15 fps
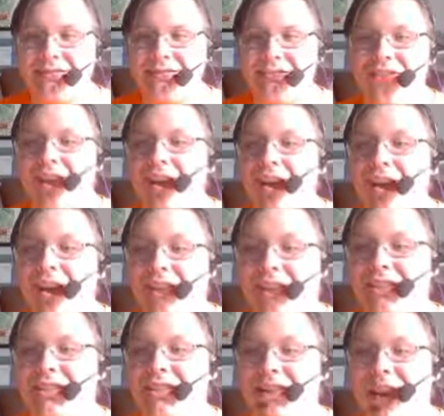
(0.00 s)
What are
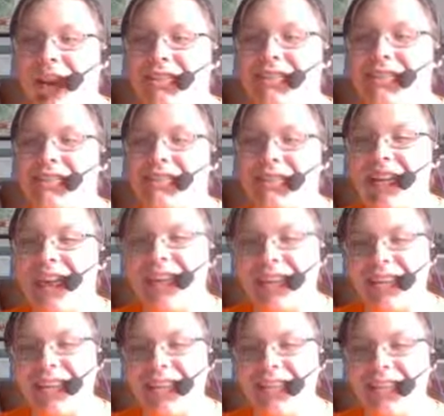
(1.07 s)
you trying to
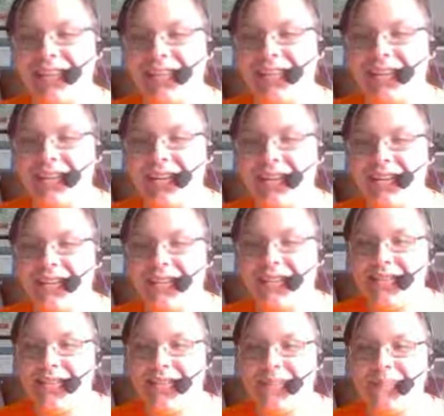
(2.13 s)
say,
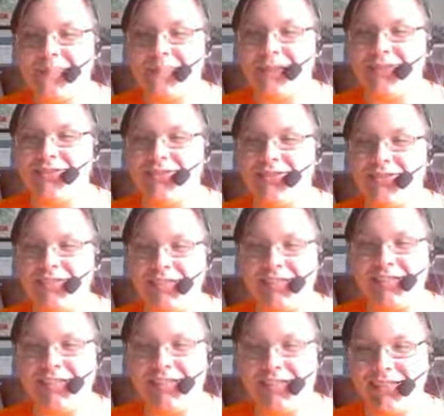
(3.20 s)
you mean
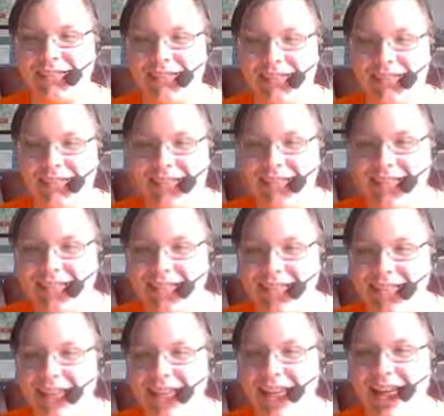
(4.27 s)
lawyer?
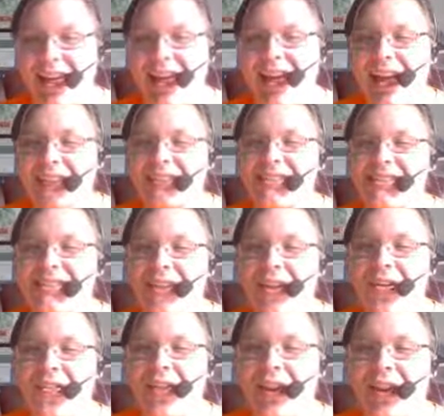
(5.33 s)
I saw
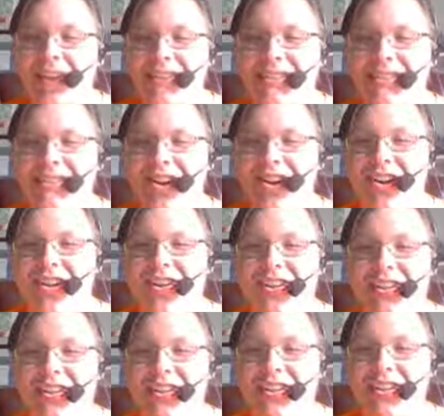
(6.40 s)
what I saw.
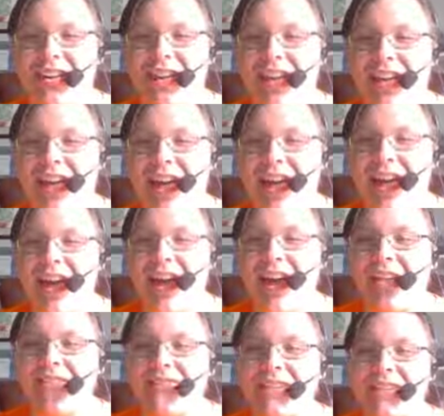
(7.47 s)

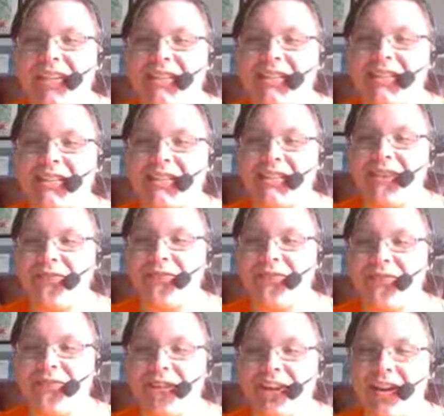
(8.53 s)
I just don't
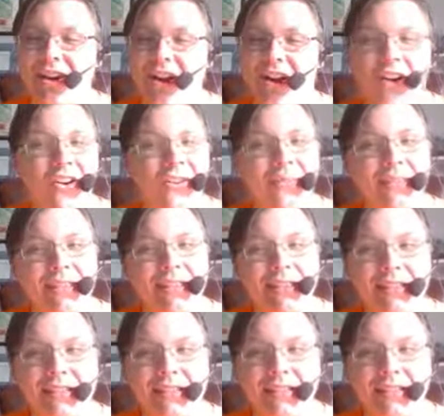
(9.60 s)
think all the